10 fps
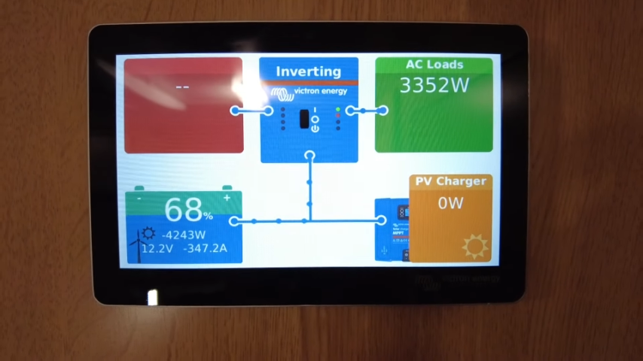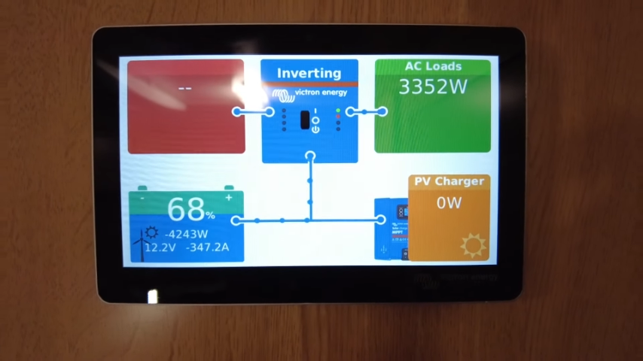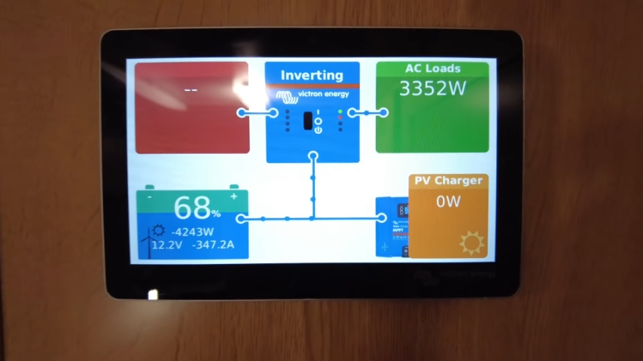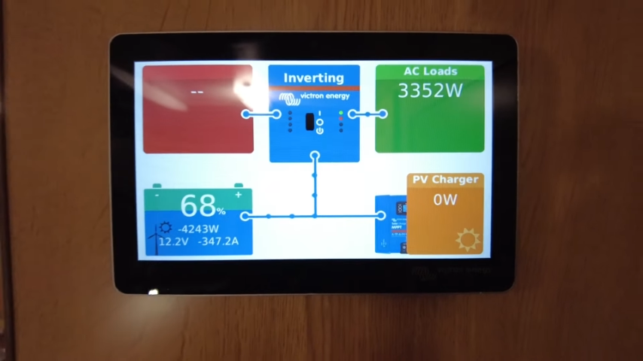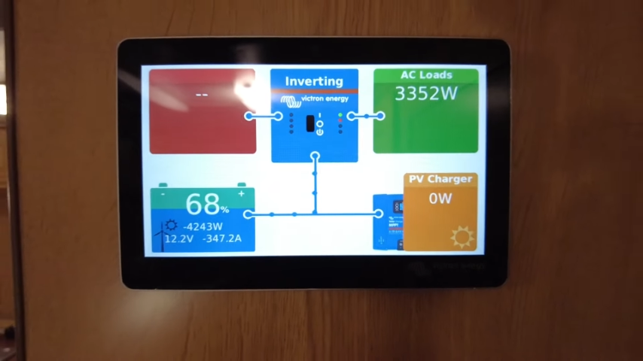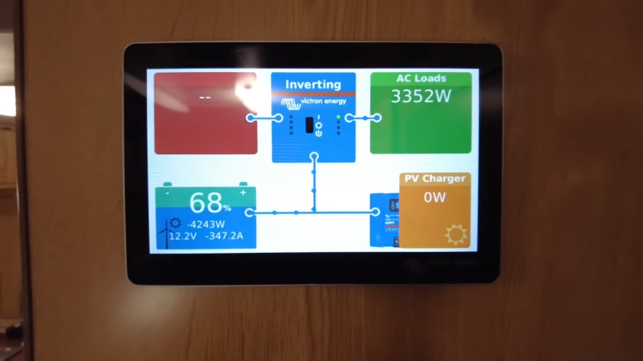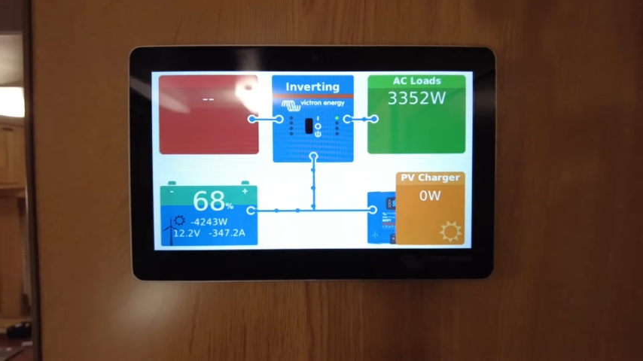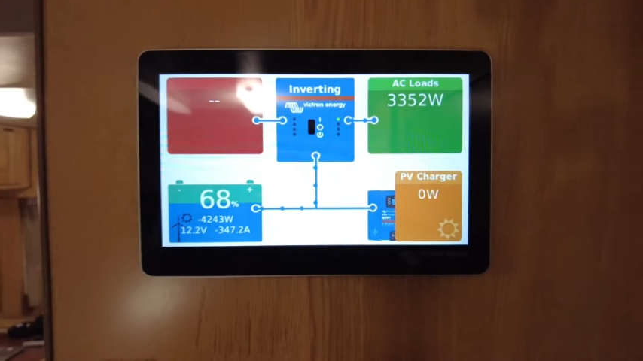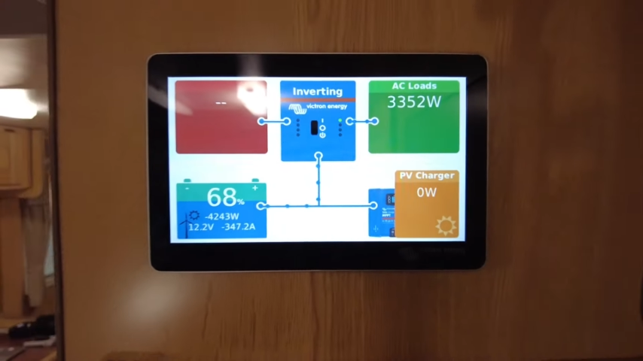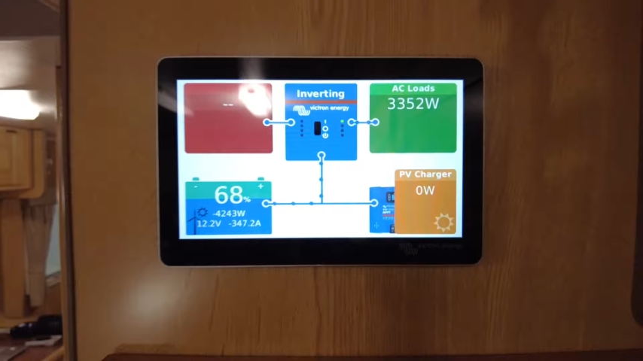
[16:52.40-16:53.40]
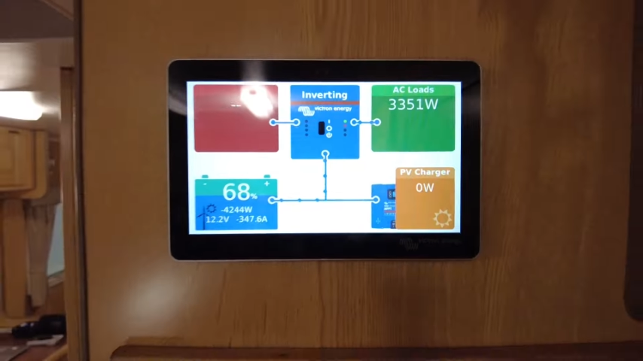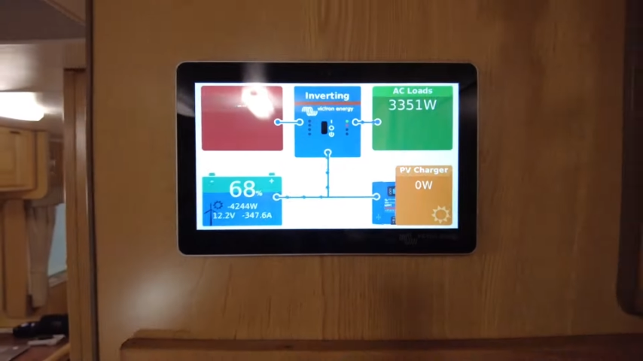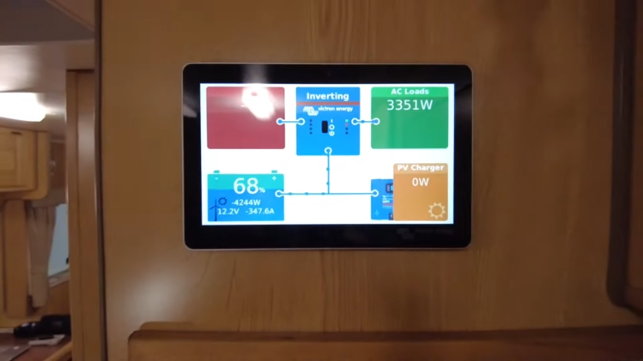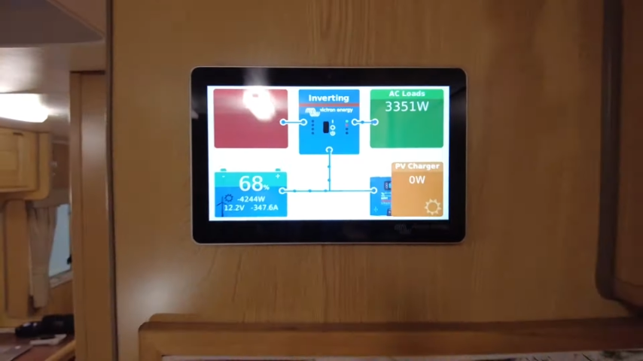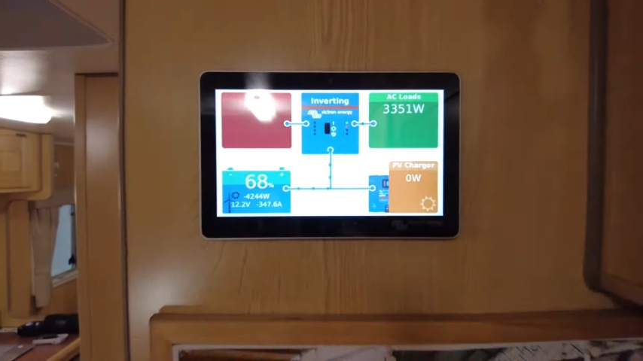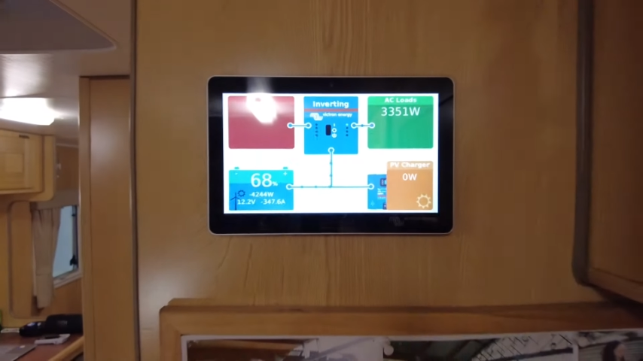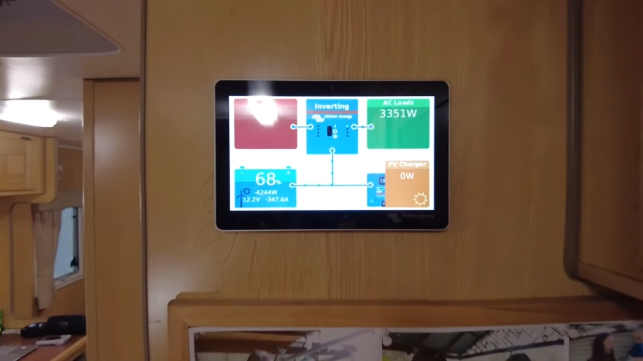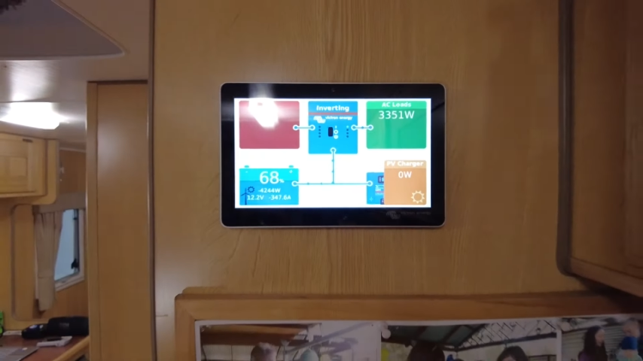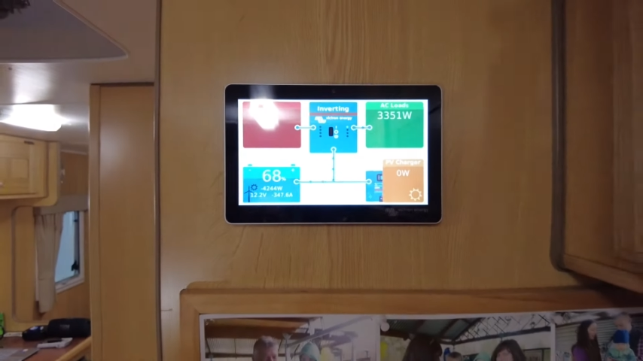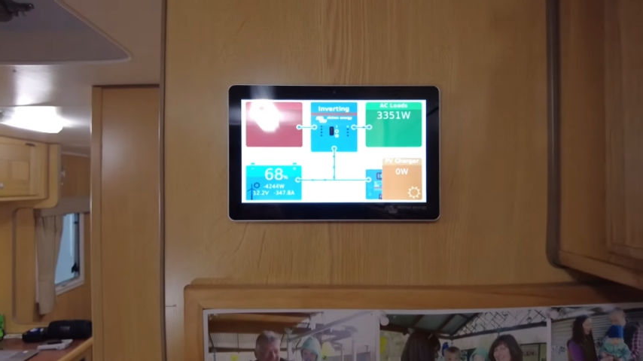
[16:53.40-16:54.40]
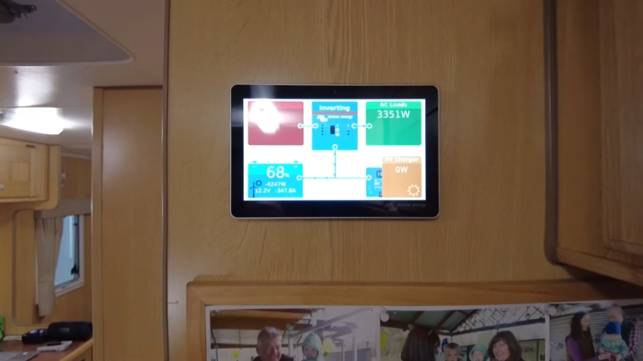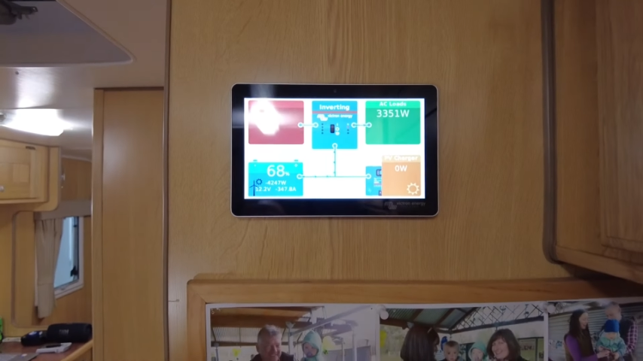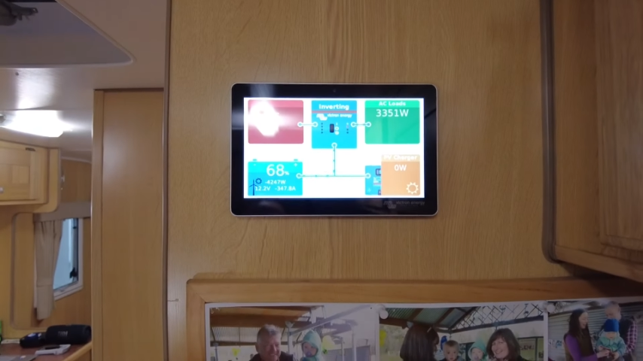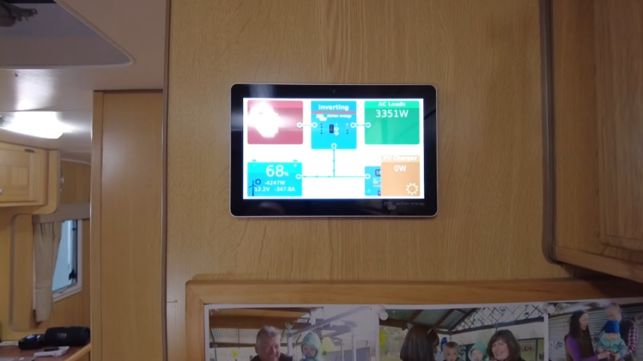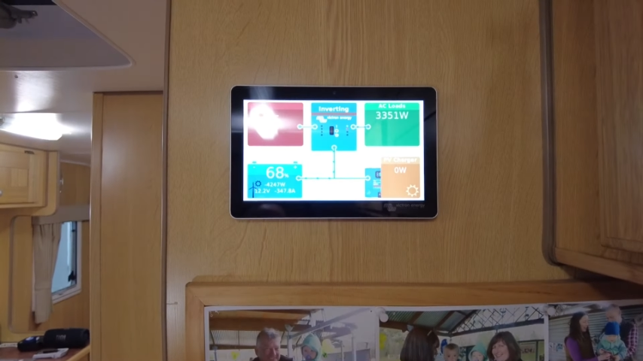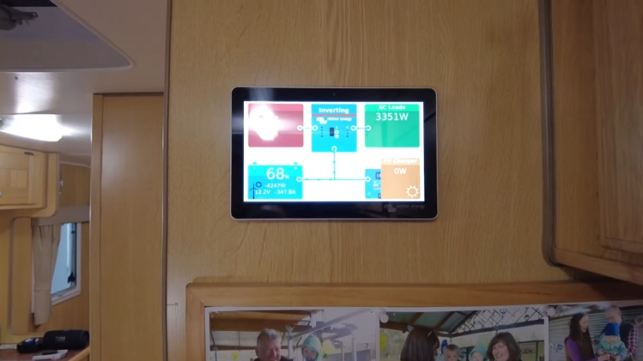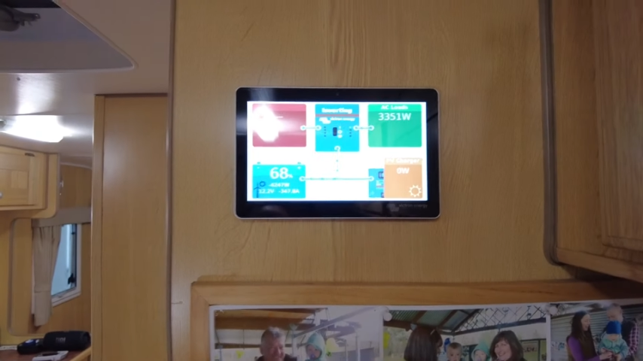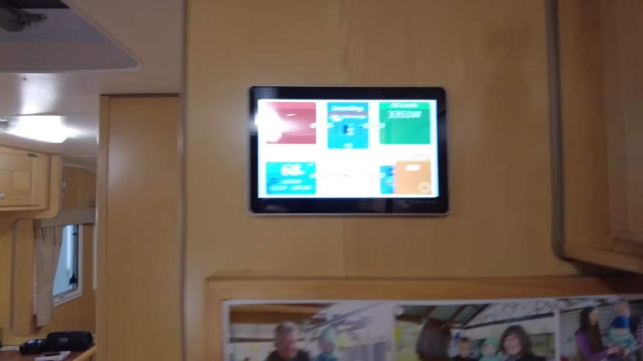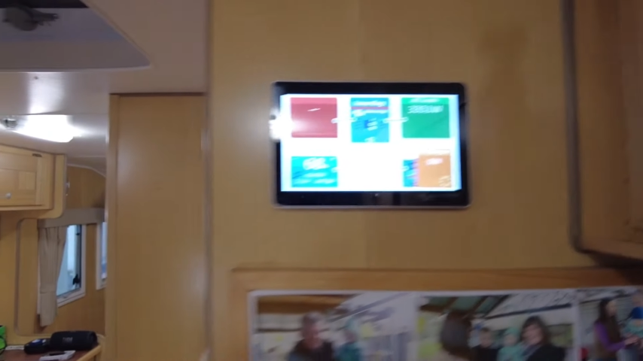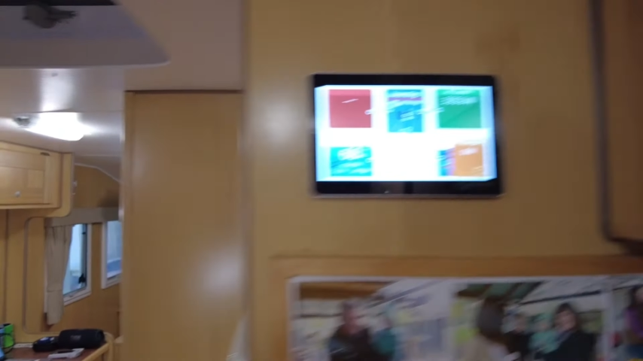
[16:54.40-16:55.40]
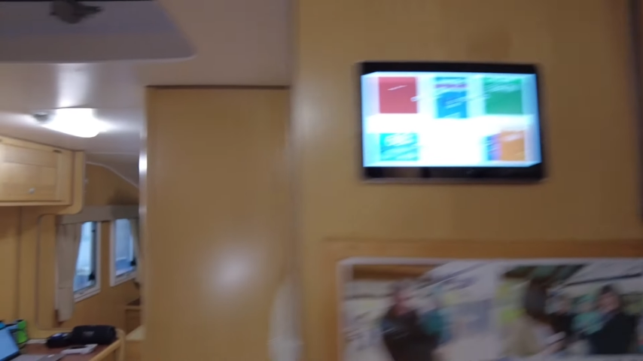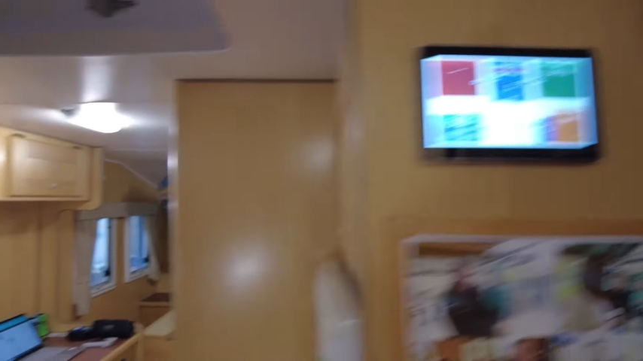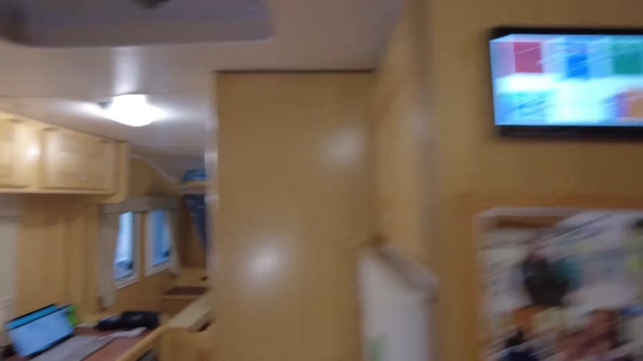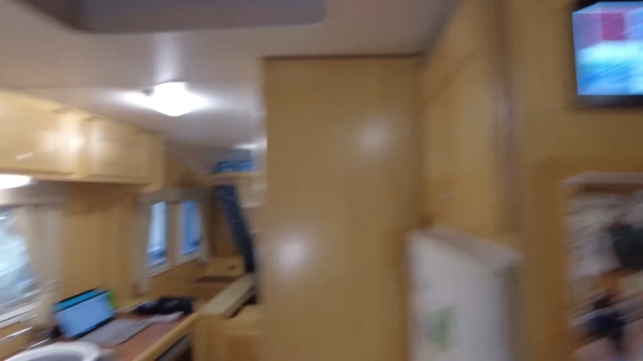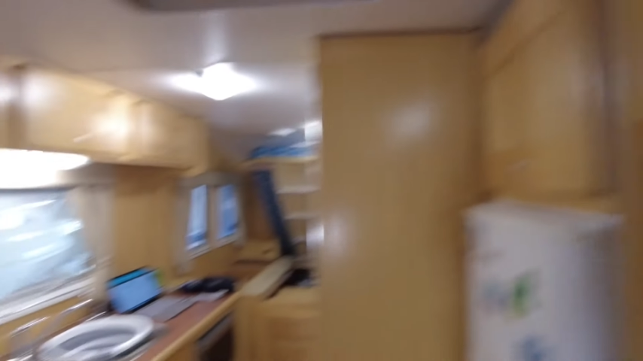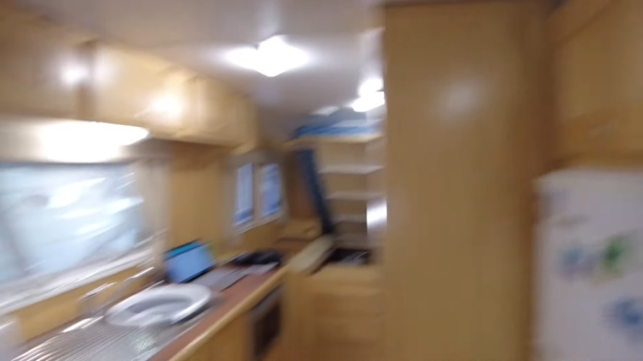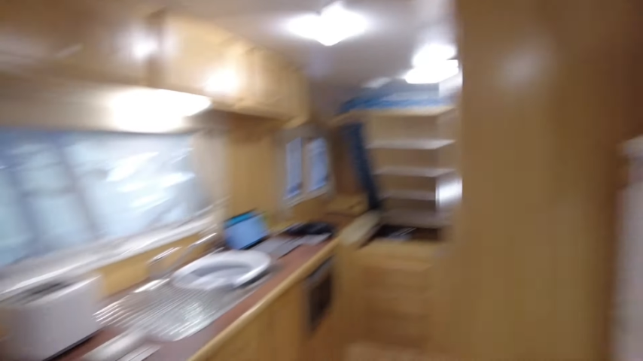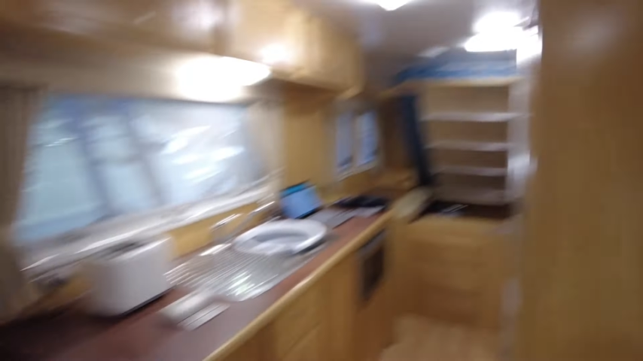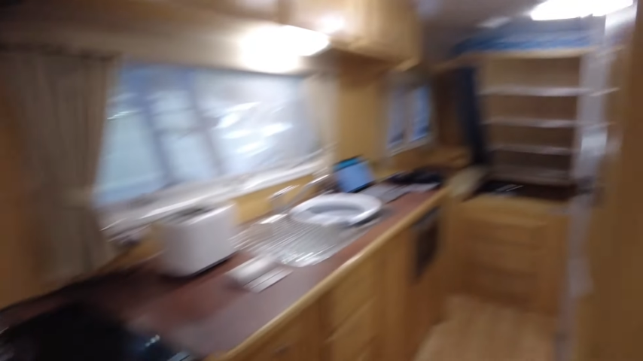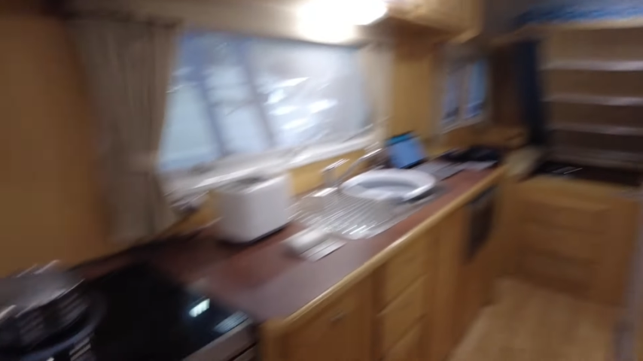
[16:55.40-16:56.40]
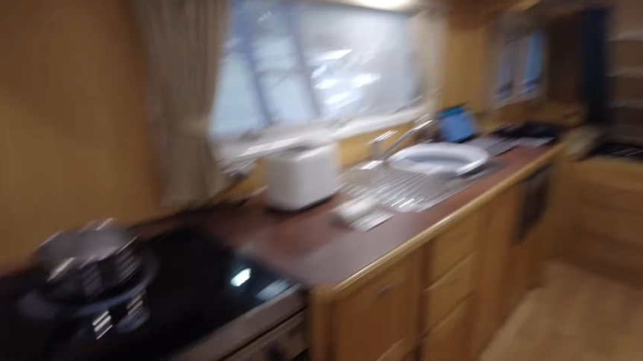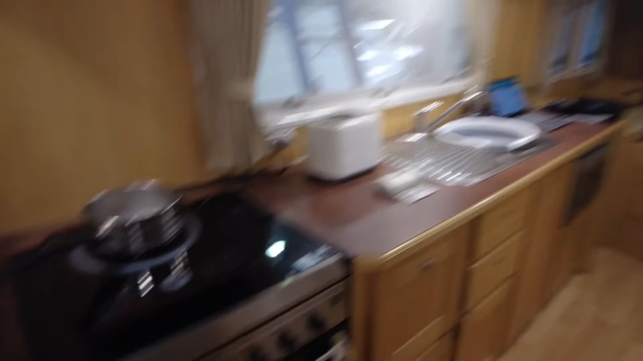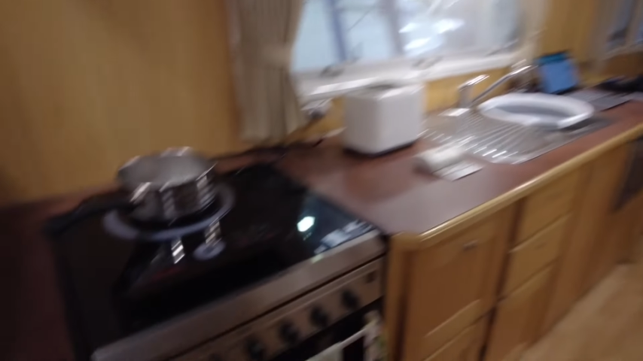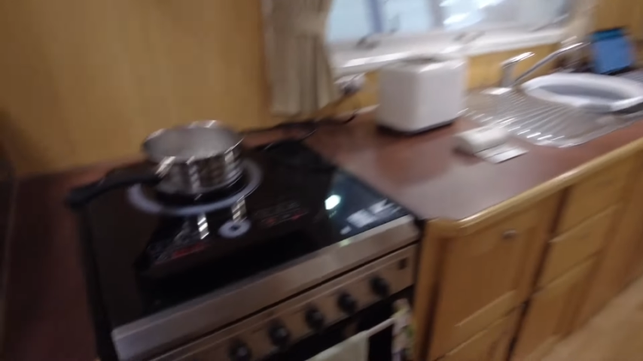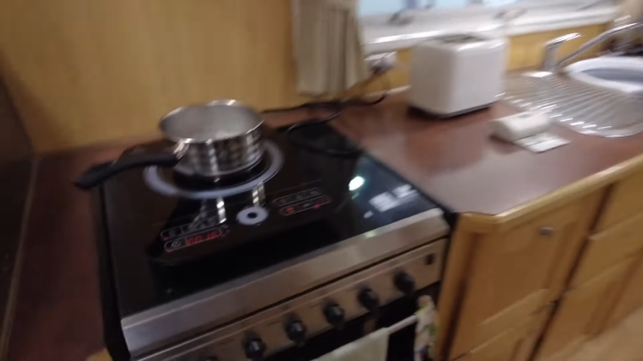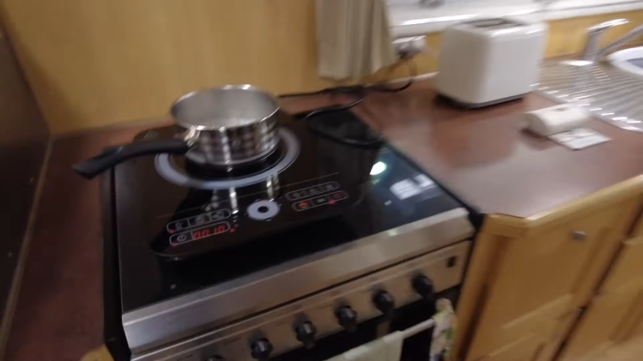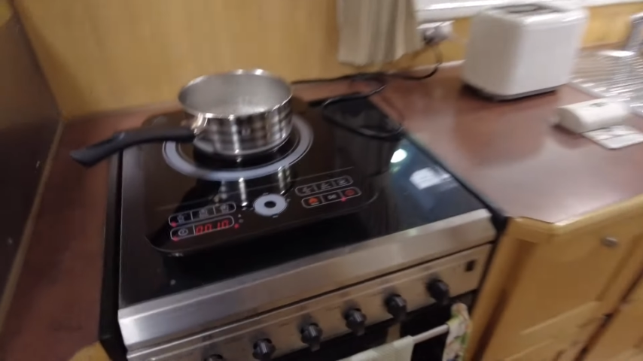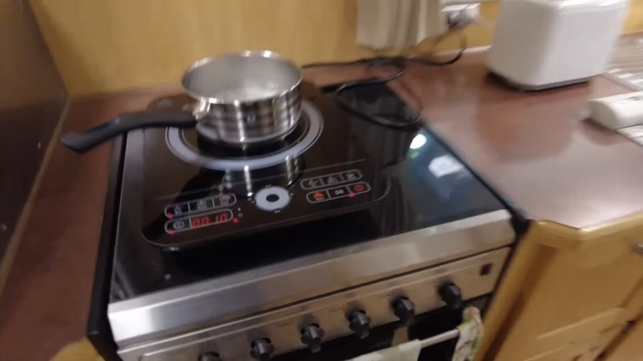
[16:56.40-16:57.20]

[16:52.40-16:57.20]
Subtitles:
Nobody's mouth can be seen.